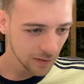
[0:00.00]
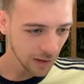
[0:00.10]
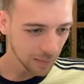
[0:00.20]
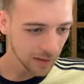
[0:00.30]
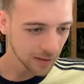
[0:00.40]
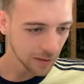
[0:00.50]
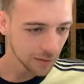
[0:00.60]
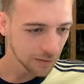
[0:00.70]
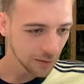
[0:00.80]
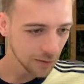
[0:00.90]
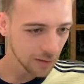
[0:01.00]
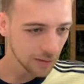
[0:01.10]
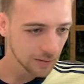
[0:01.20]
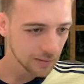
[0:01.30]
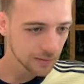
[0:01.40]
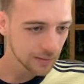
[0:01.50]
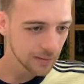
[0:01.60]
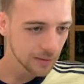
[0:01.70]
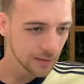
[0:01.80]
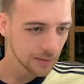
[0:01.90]
I'm going to go for
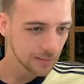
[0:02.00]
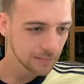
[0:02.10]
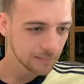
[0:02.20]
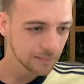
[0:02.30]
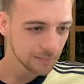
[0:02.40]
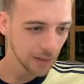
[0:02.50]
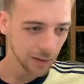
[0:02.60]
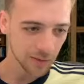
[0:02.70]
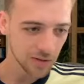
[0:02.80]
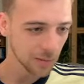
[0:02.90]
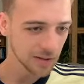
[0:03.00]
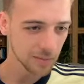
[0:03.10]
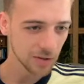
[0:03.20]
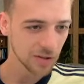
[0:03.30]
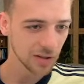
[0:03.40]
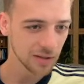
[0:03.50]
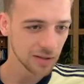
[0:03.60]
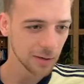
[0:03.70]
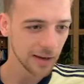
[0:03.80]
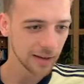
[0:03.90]
Michael Thomas. I'm just going to
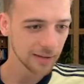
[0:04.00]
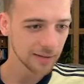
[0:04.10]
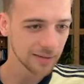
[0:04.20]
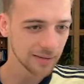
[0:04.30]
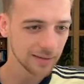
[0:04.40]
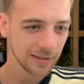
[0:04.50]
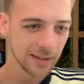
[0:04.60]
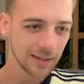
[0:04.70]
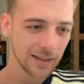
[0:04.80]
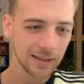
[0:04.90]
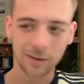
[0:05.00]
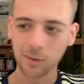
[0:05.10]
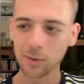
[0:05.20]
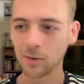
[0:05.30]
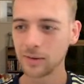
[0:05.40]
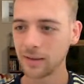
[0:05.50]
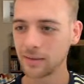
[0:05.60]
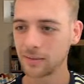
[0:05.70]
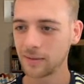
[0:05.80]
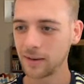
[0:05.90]
do it. All or
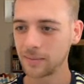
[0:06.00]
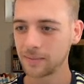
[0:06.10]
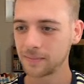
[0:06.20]
nothing, right?